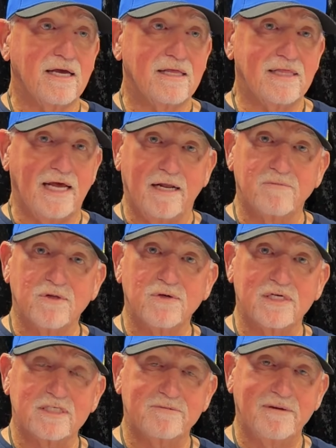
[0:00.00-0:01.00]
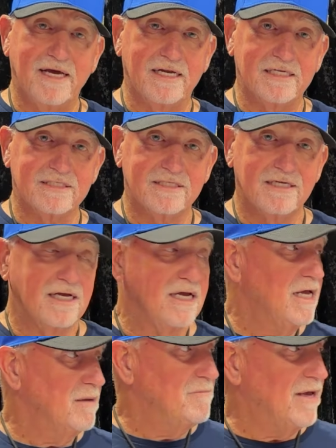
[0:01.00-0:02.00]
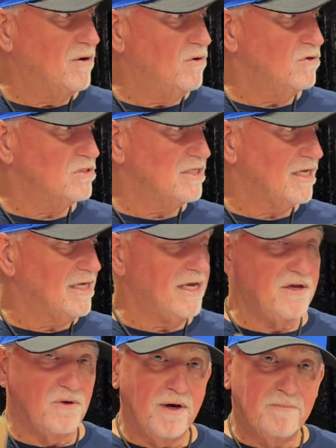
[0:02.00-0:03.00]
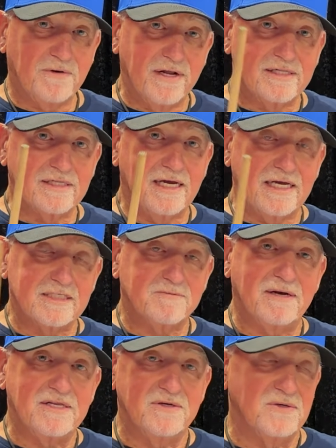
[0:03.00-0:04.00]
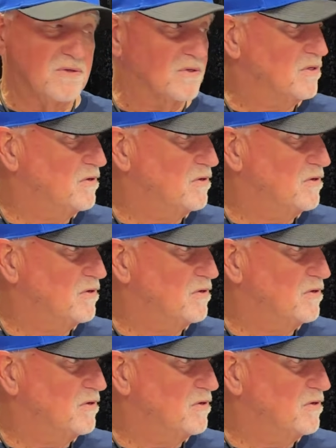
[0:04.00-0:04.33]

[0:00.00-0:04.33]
that I'm learning Spanish. Me gusta que yo aprenda español.